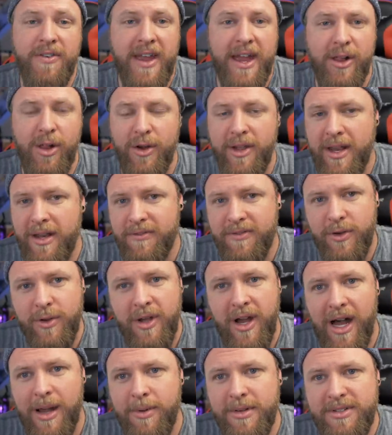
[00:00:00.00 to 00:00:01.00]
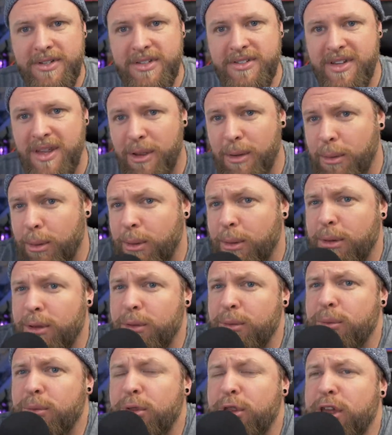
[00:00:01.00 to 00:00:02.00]
fail, I'll get a few comments that say, oh,
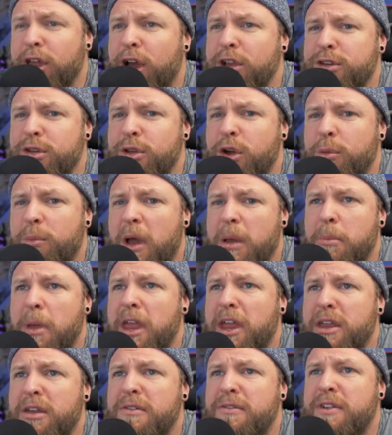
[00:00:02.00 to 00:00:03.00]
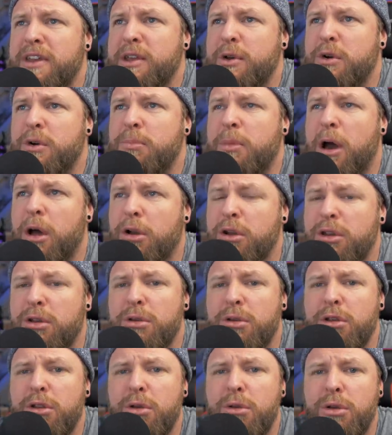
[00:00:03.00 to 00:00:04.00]
Leon, you know by making a video about her,
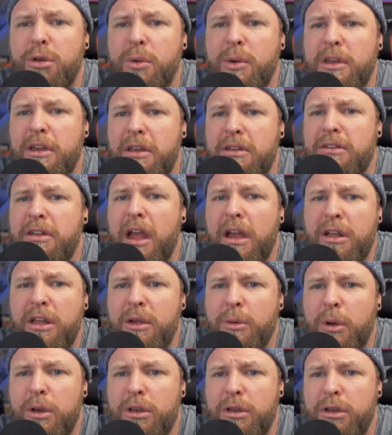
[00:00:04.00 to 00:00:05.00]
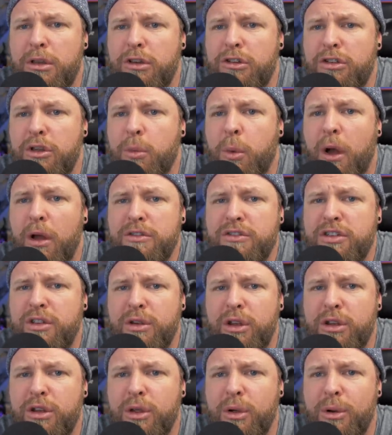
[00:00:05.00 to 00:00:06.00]
you're doing exactly what she wants
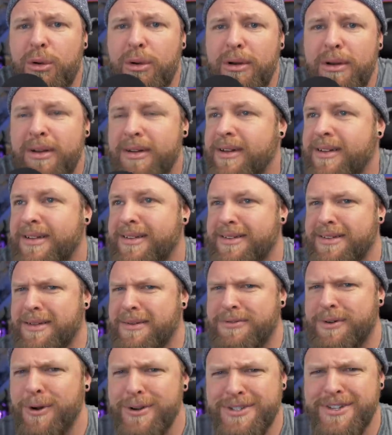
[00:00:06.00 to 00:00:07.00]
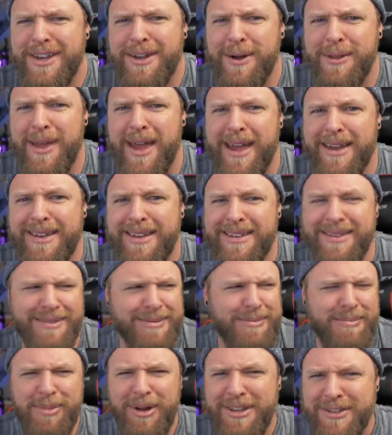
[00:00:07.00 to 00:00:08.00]
you to do. Of course I know that,
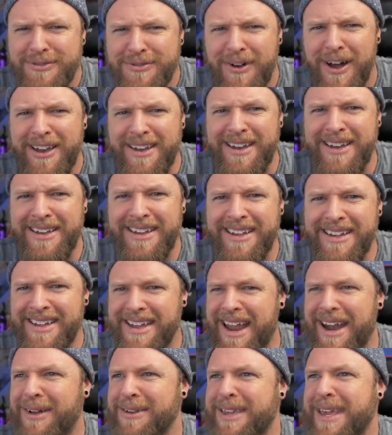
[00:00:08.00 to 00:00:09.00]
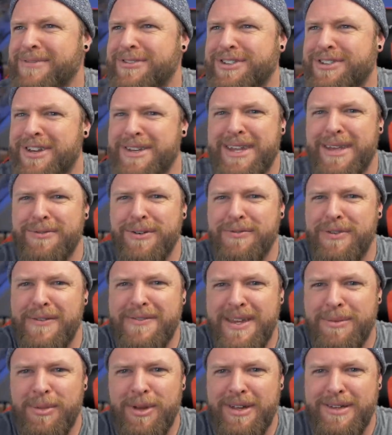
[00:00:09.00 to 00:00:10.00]
but it's fun. And I don't give a shit. Give her
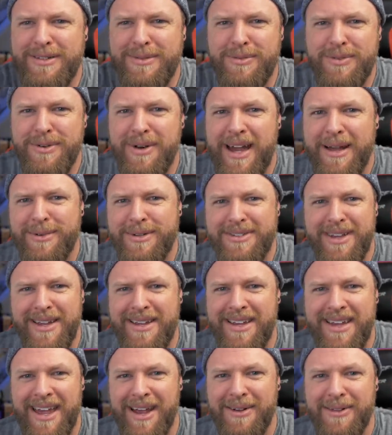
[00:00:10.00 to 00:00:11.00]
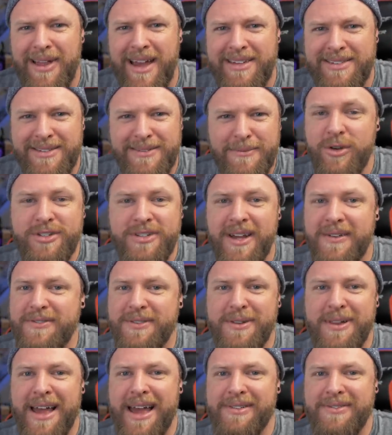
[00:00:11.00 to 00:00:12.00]
50 million subscribers. I could care less. More stuff
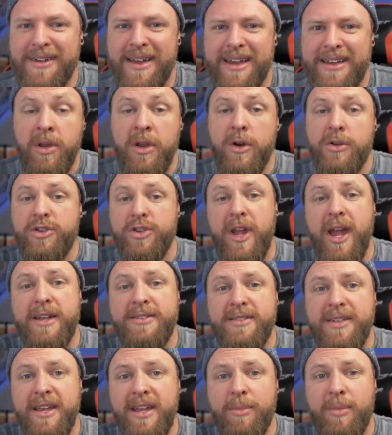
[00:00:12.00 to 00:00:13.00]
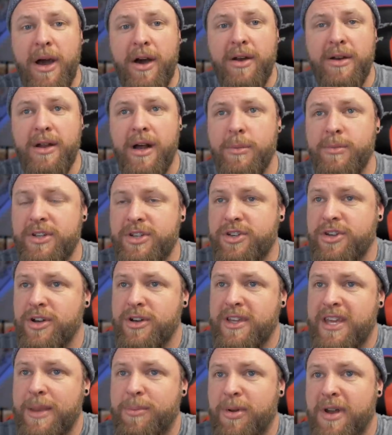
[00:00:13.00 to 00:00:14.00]
to laugh at. Let me know what you guys think about her. I'll be sure
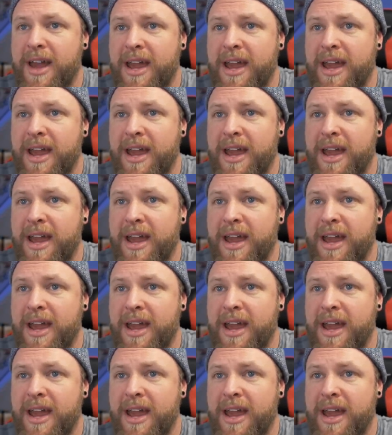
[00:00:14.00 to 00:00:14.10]
to keep an